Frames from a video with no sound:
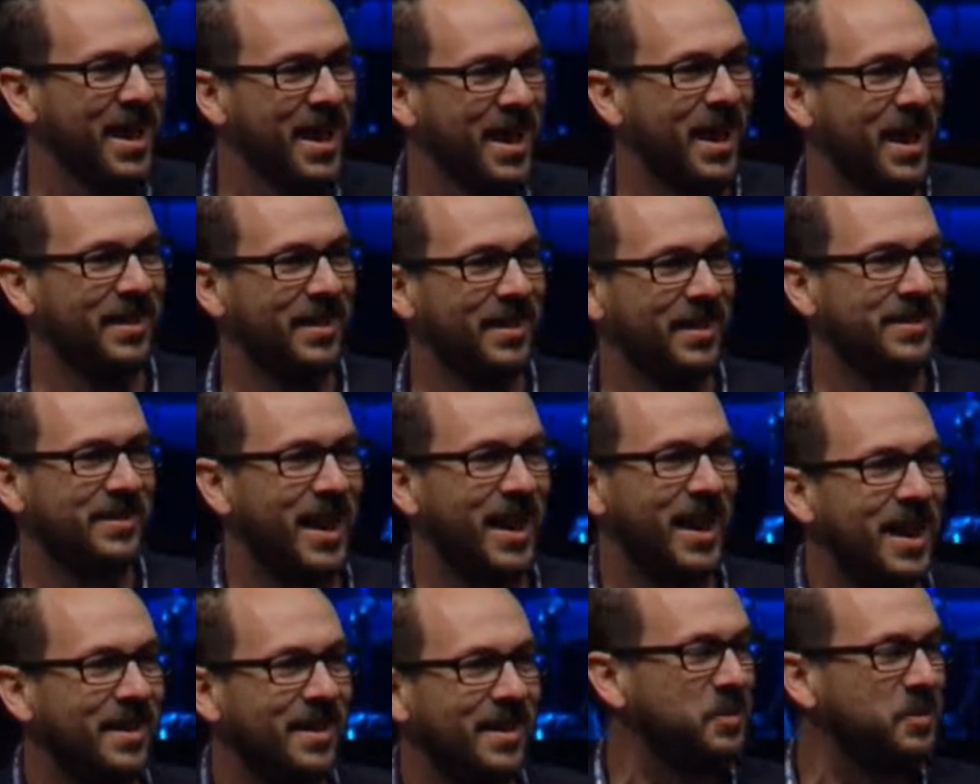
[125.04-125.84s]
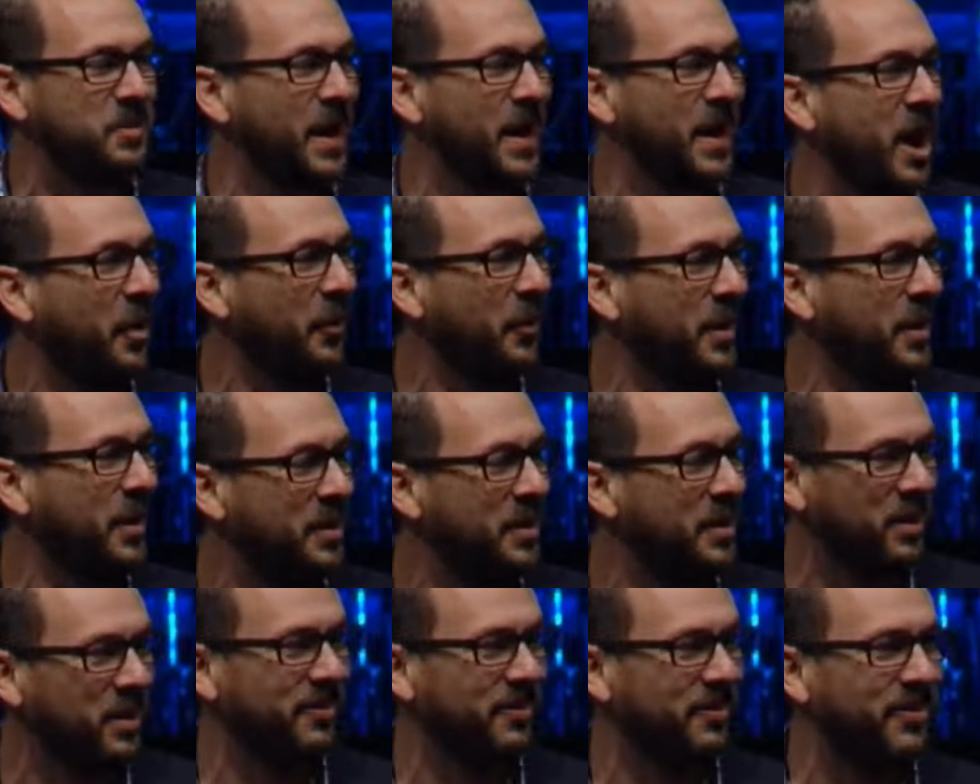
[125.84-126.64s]
and this guy that's been helping
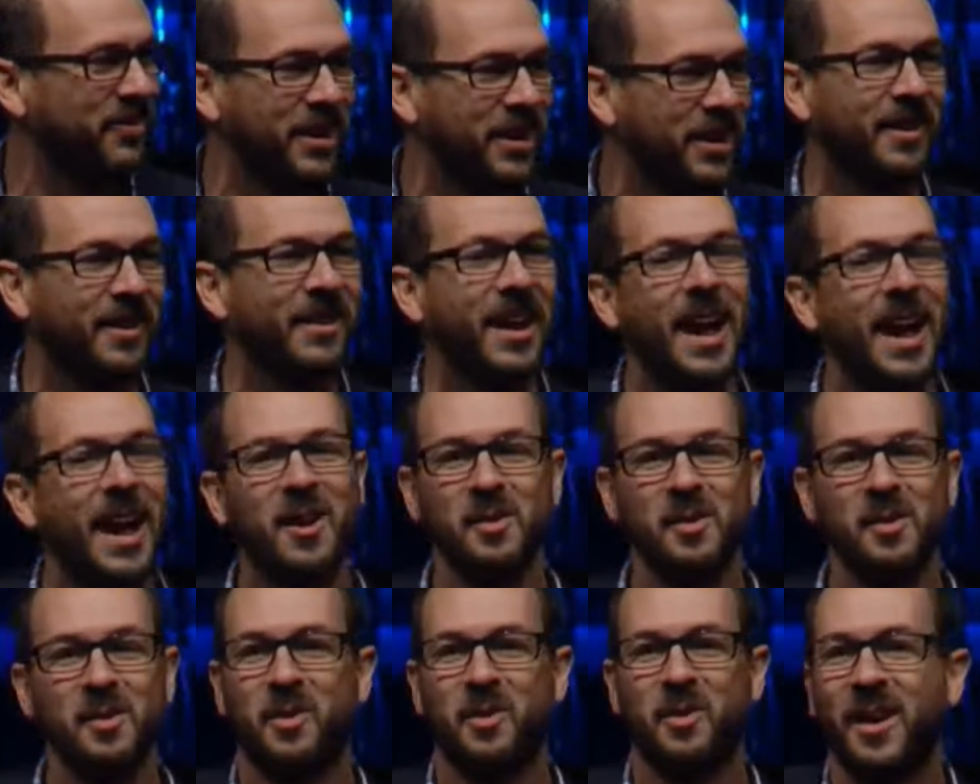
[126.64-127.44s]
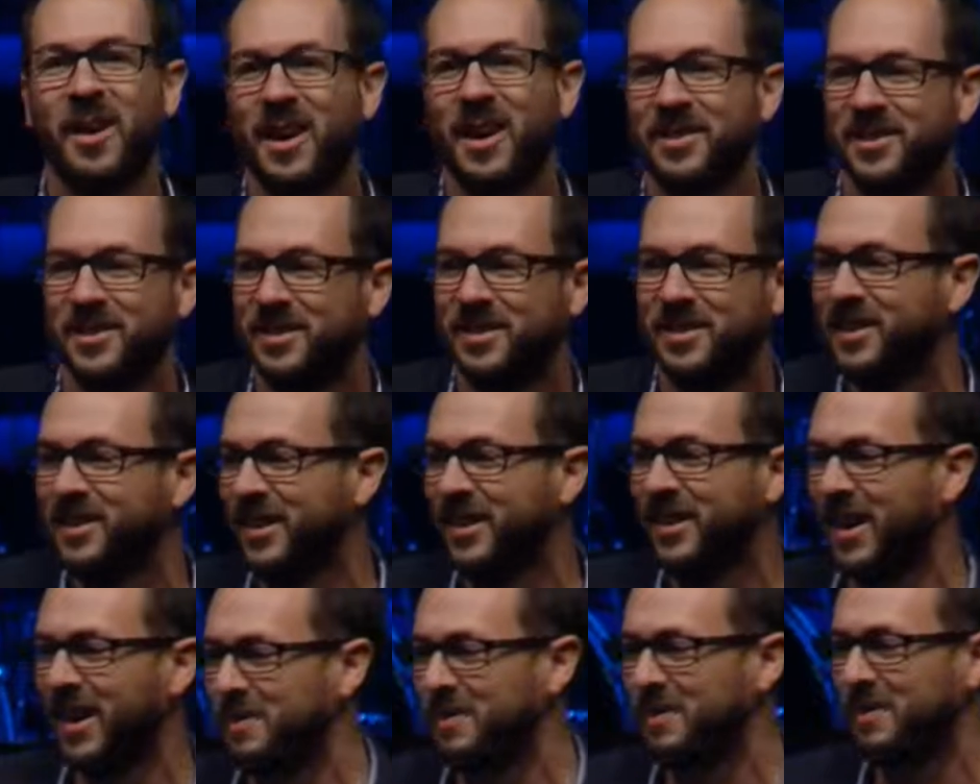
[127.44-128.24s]
him to figure it out and process
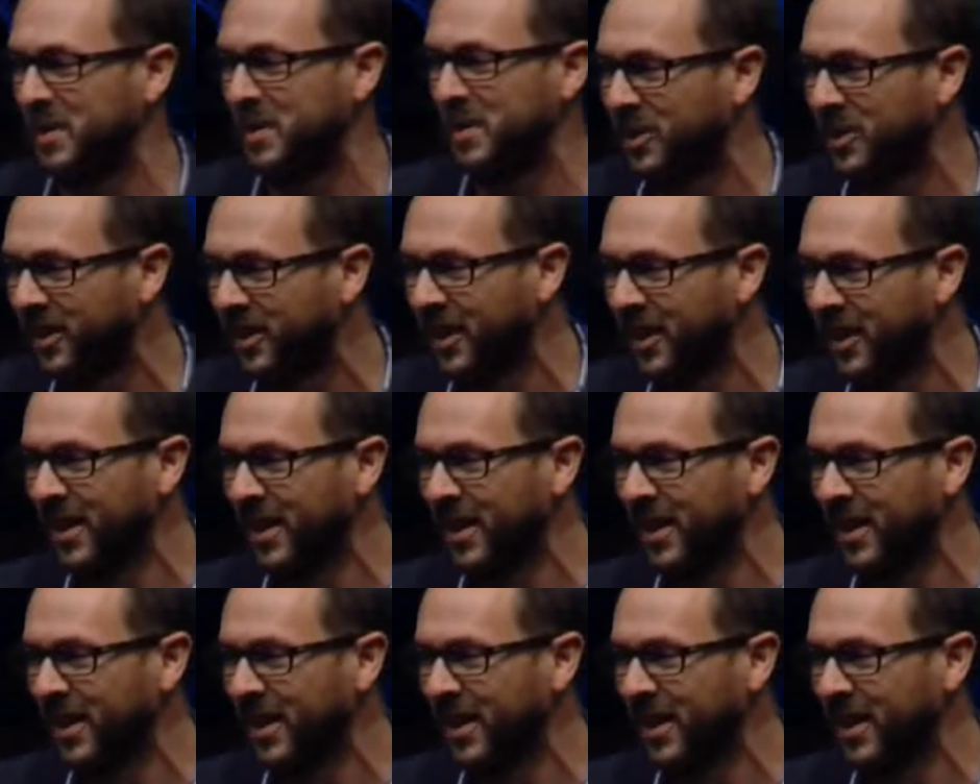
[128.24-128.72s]
seeing dead people